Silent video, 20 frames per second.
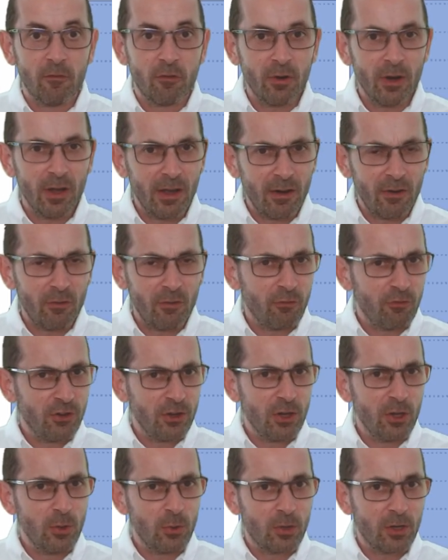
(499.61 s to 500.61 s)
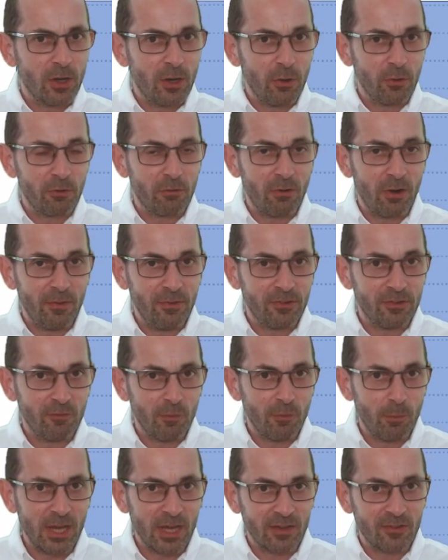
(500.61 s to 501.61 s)
There are a few colder runs in
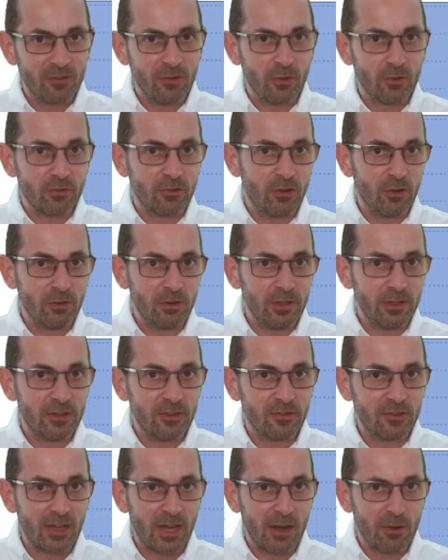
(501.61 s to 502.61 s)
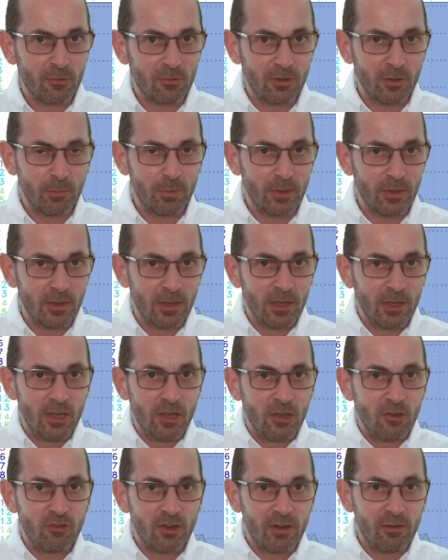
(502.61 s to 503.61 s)
the mix, not totally discounted, but
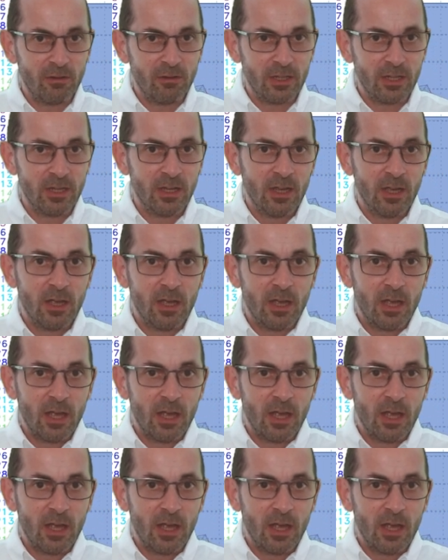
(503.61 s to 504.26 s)
generally